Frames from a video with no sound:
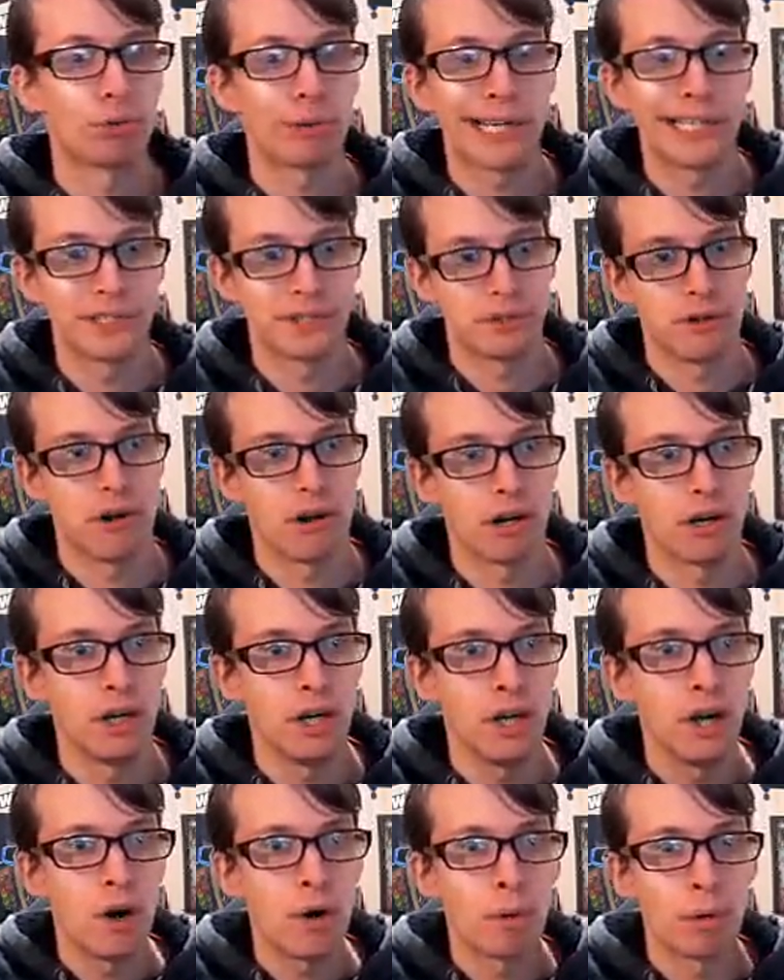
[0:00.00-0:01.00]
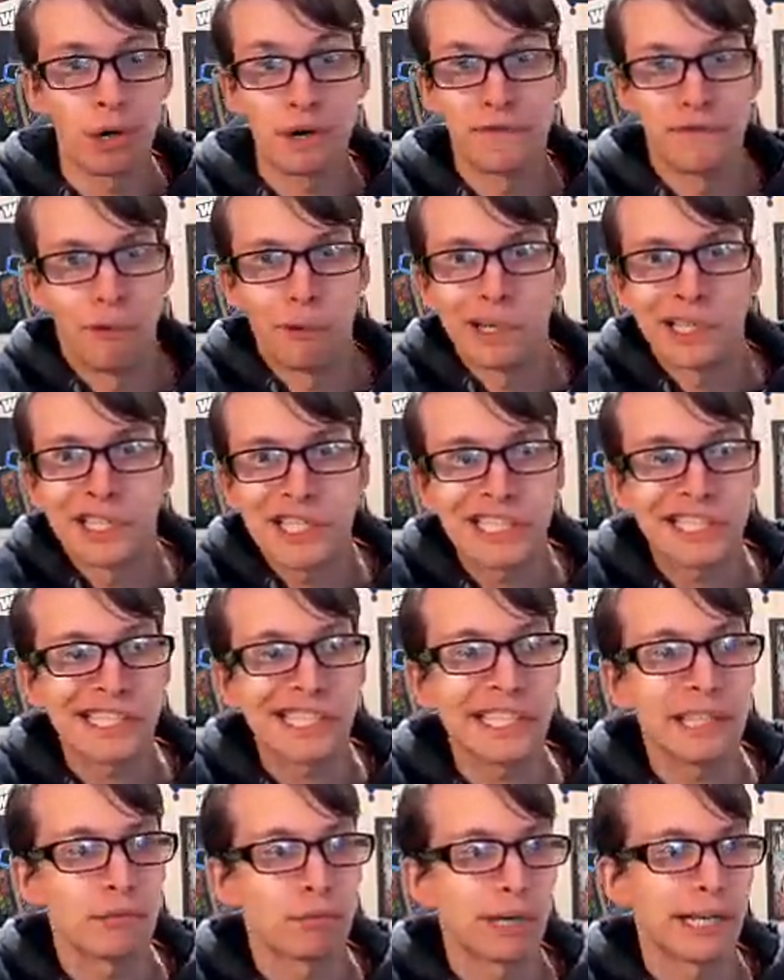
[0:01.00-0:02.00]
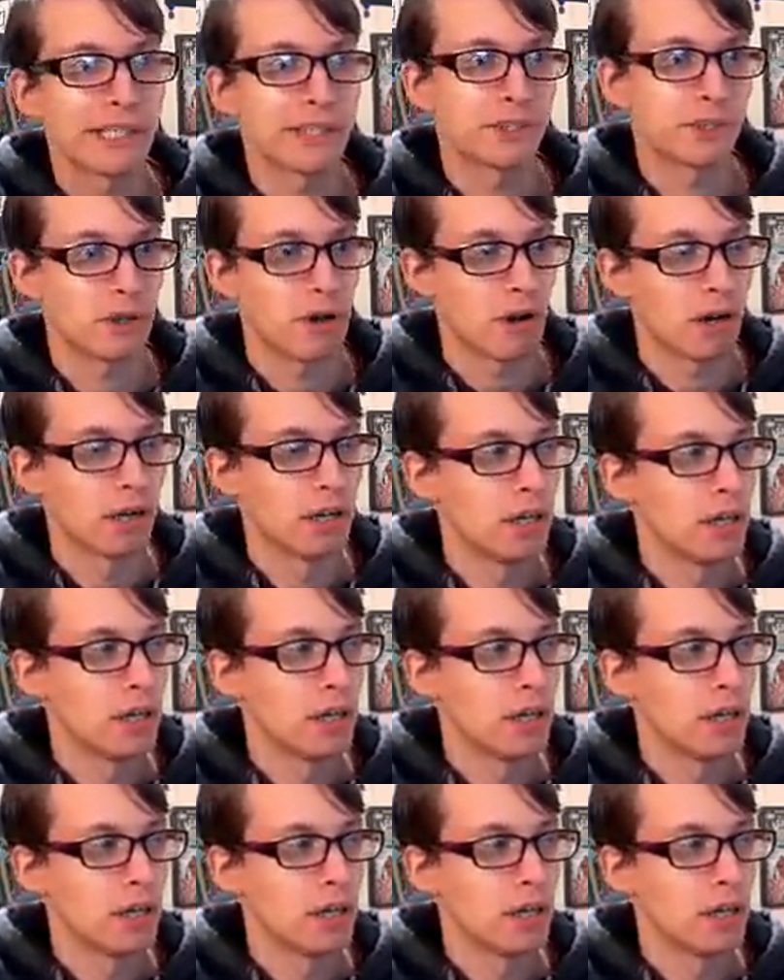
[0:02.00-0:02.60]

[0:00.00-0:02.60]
race car, or a Ford GT race car,